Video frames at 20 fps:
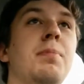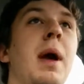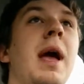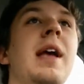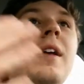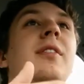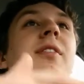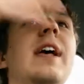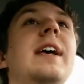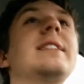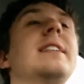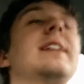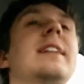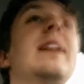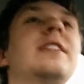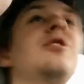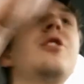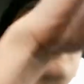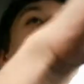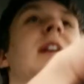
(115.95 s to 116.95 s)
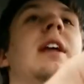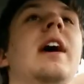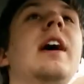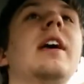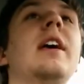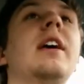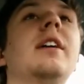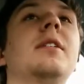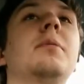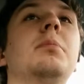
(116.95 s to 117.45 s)
paying less attention than
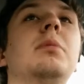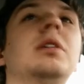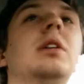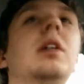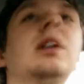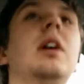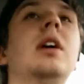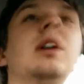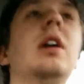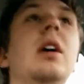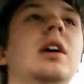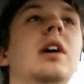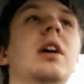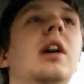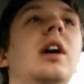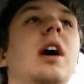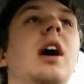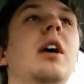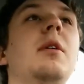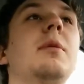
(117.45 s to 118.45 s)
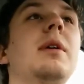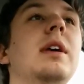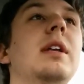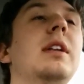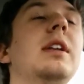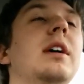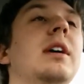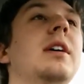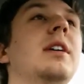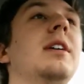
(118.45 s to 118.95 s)
I am. I
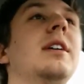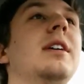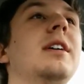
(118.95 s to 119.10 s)
mean,